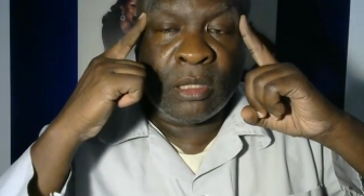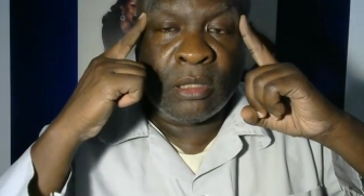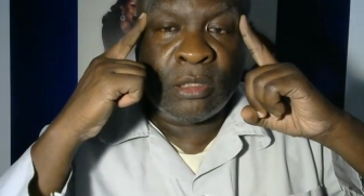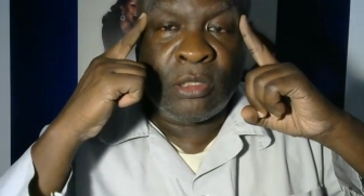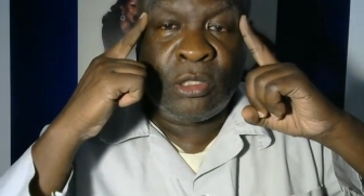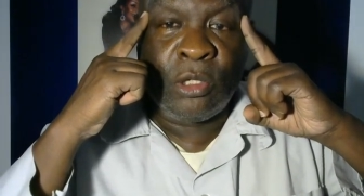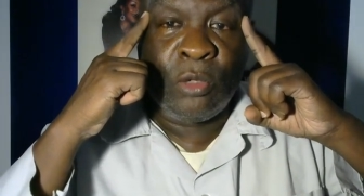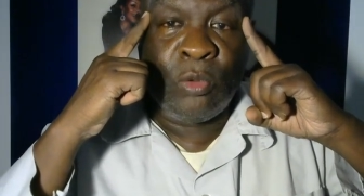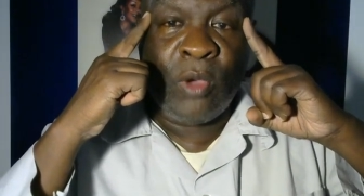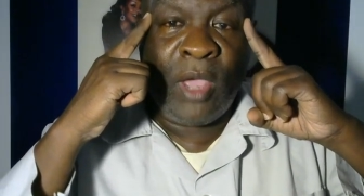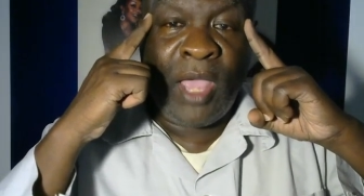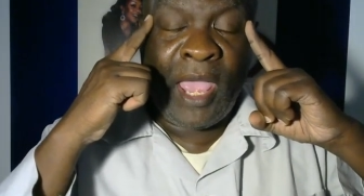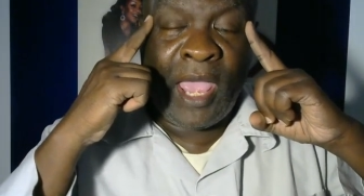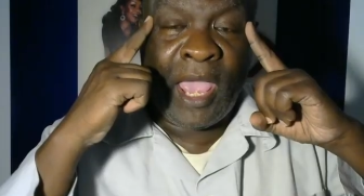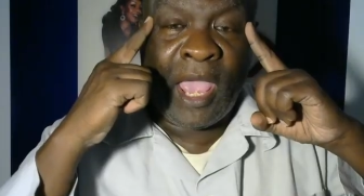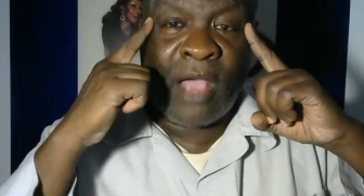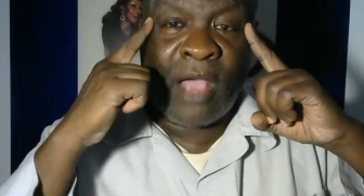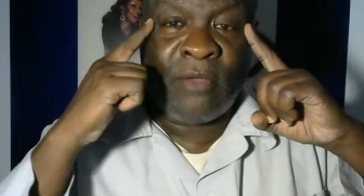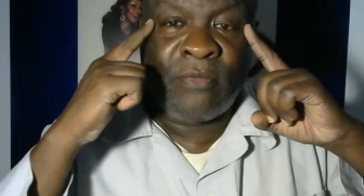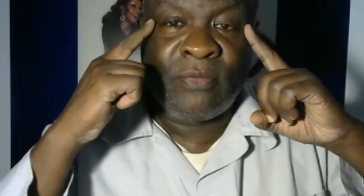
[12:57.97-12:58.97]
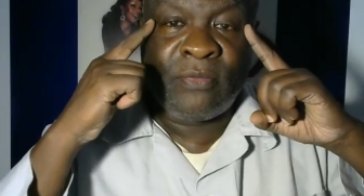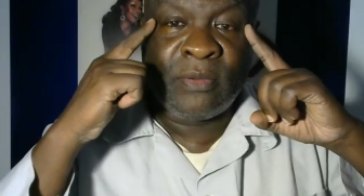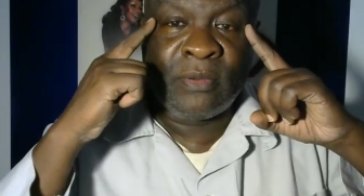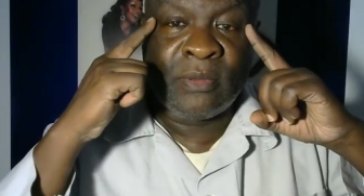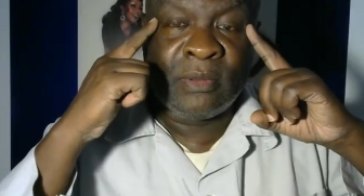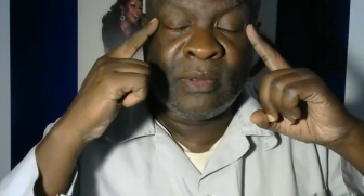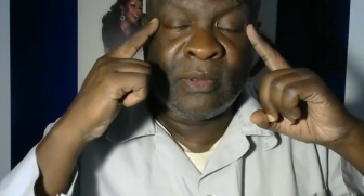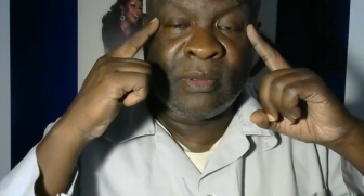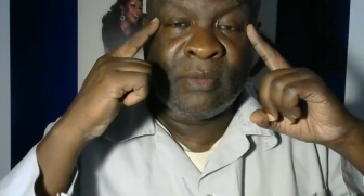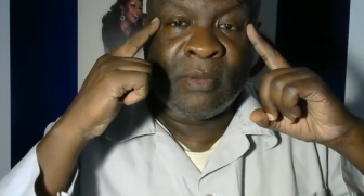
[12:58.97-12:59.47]
you will have
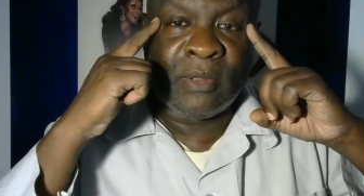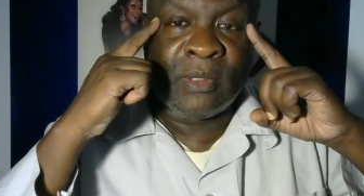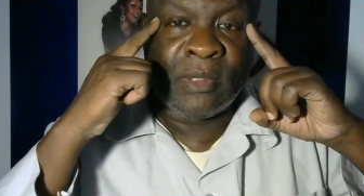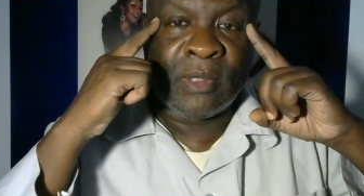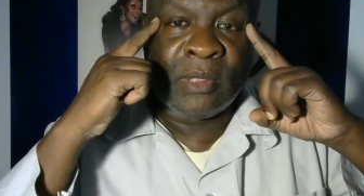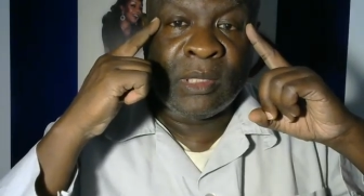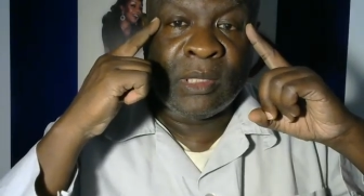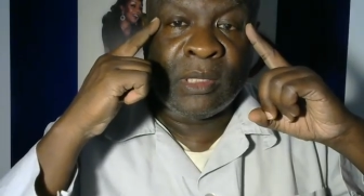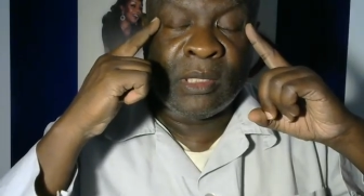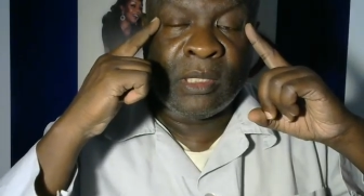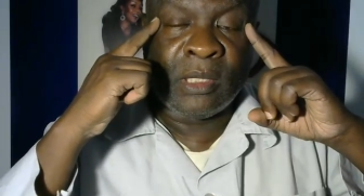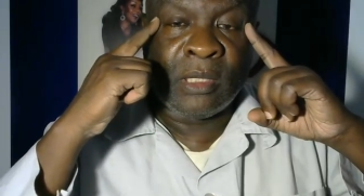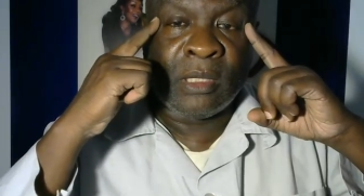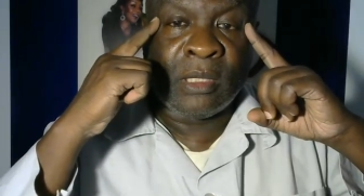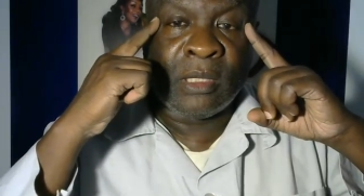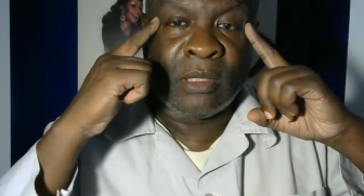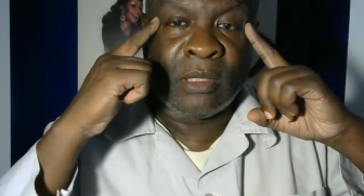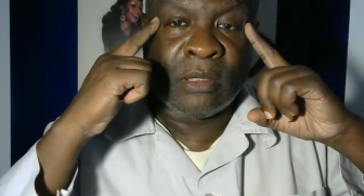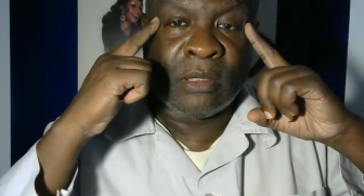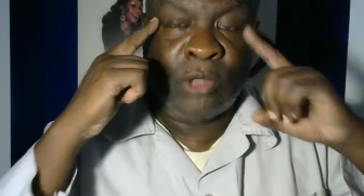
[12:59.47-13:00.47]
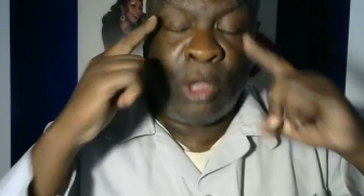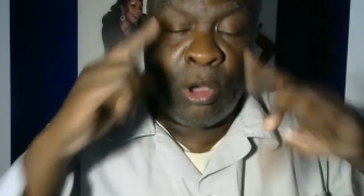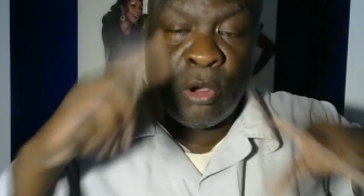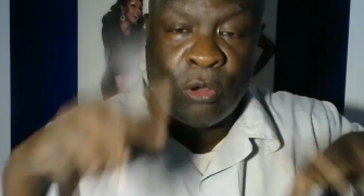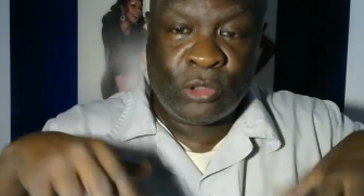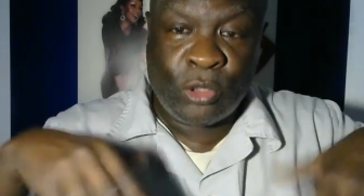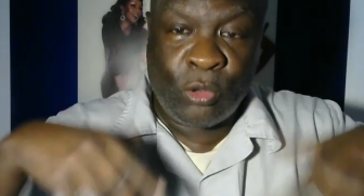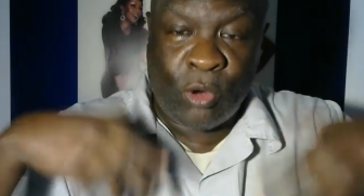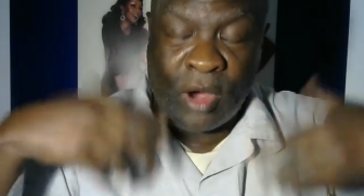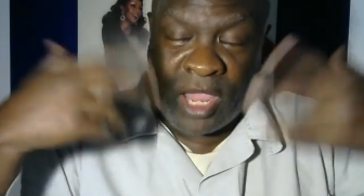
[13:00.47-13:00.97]

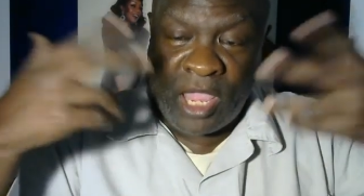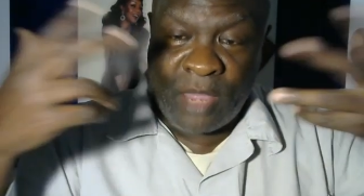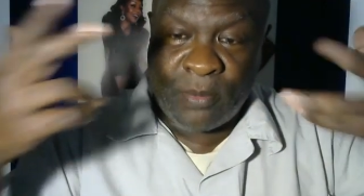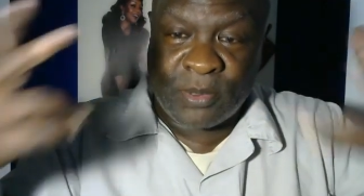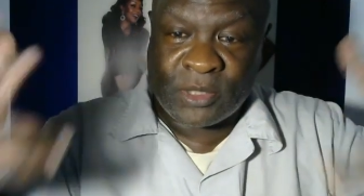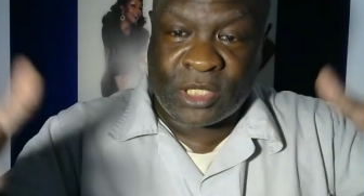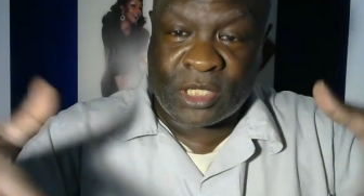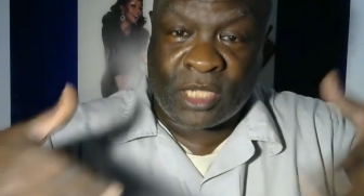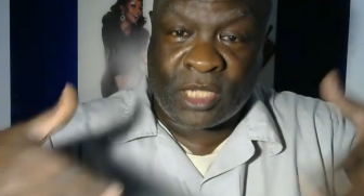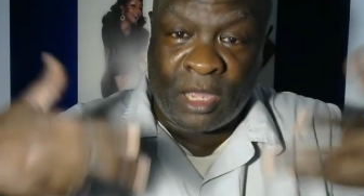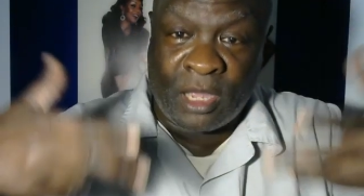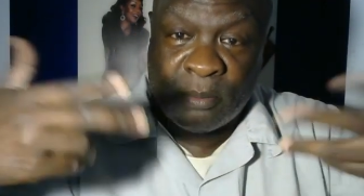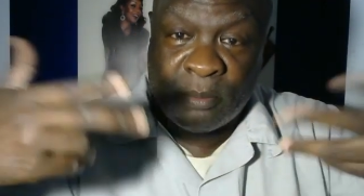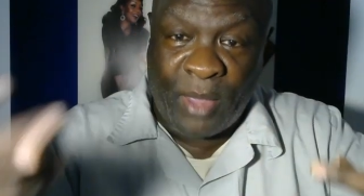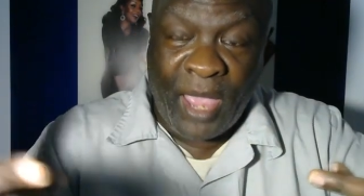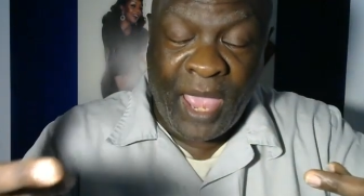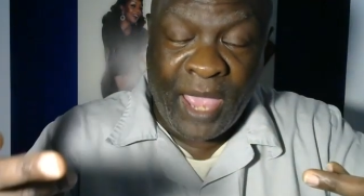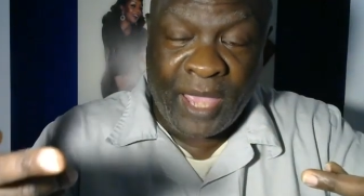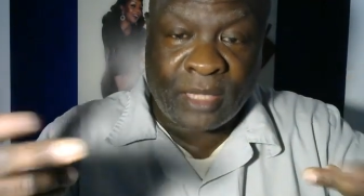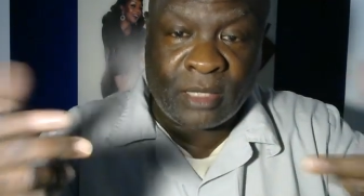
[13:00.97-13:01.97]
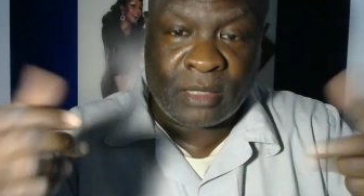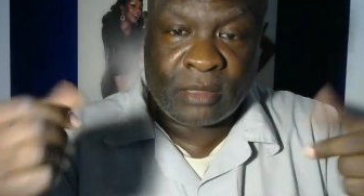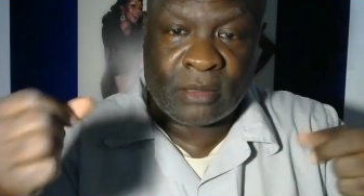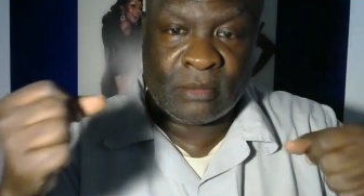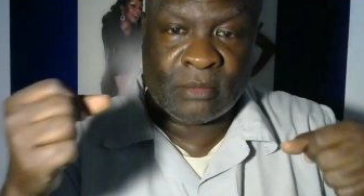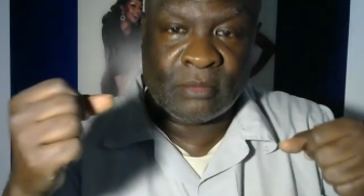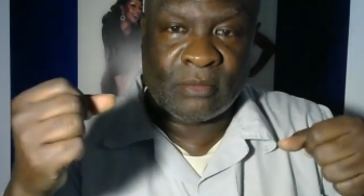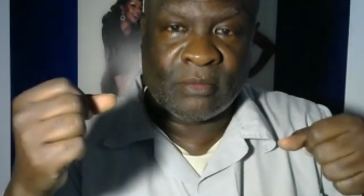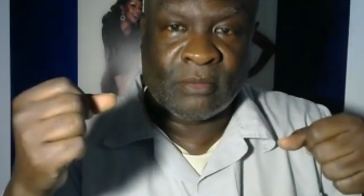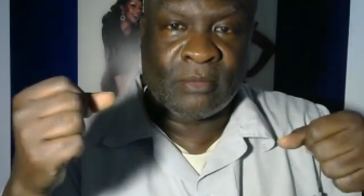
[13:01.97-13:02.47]
those who are able to come back,
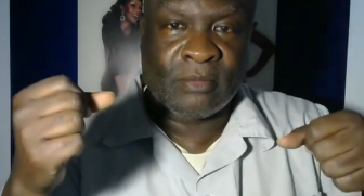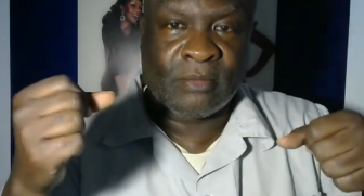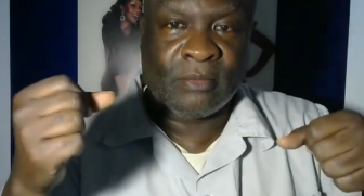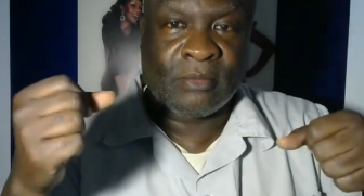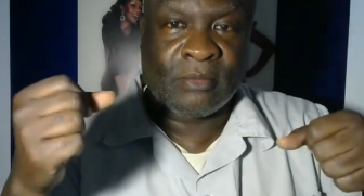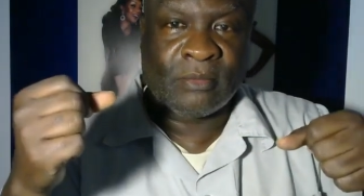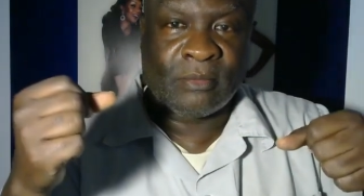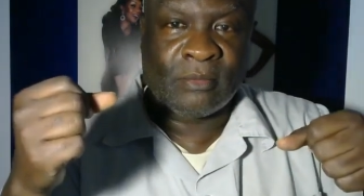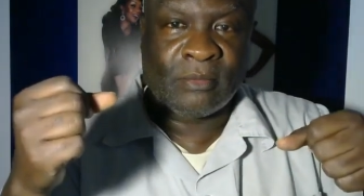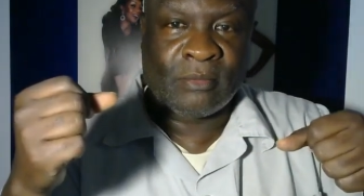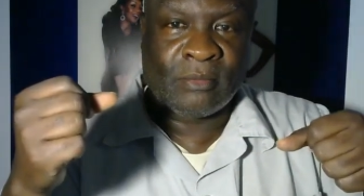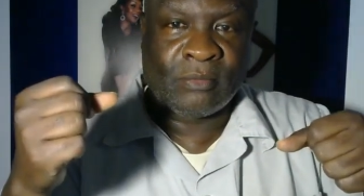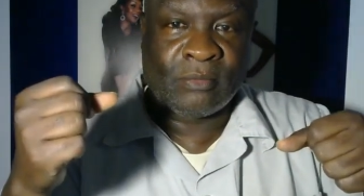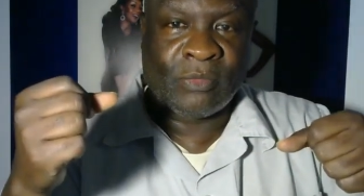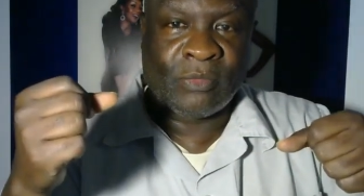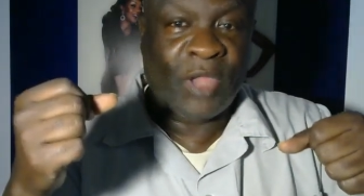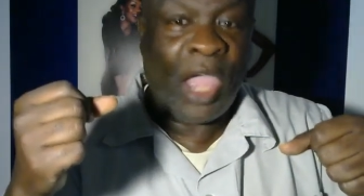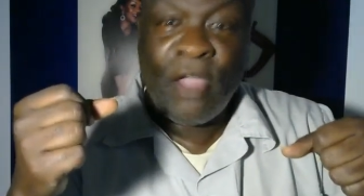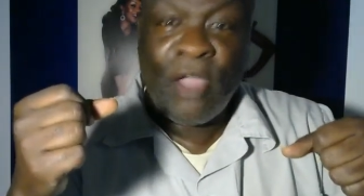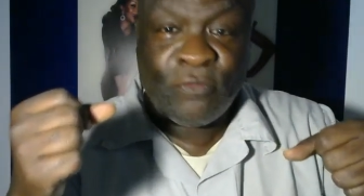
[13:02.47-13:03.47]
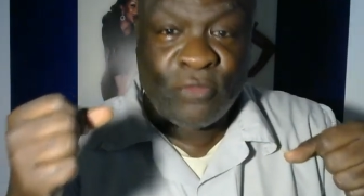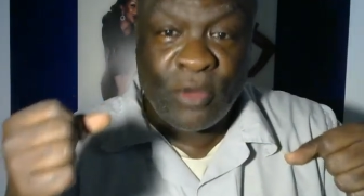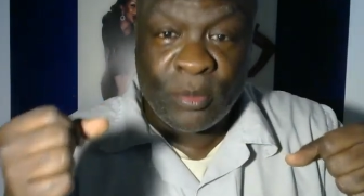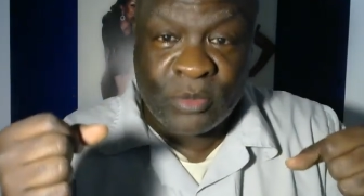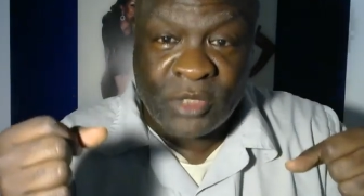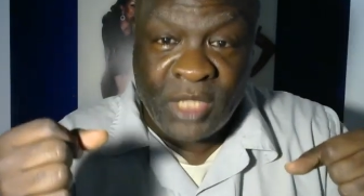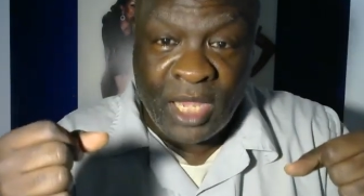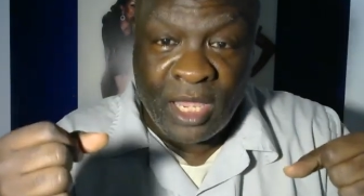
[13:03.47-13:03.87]
not from